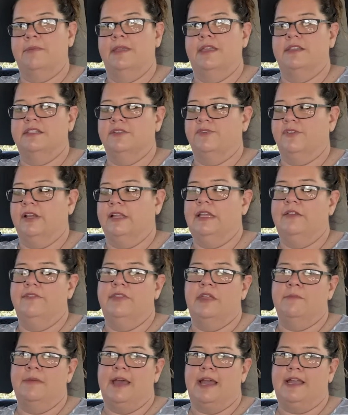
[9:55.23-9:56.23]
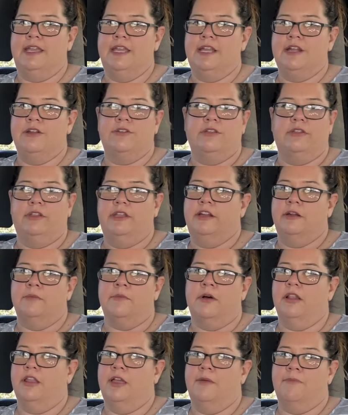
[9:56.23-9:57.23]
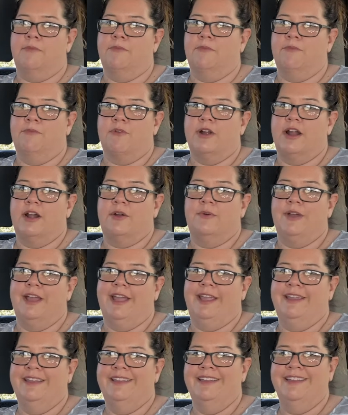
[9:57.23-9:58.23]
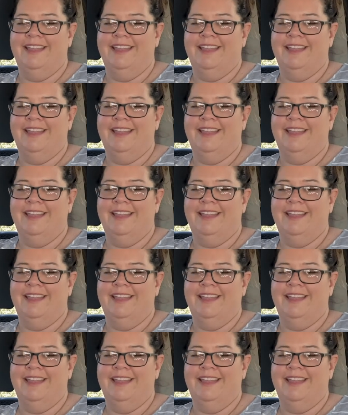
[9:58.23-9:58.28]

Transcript: because if I leave them back here, they'll eat them all up right away.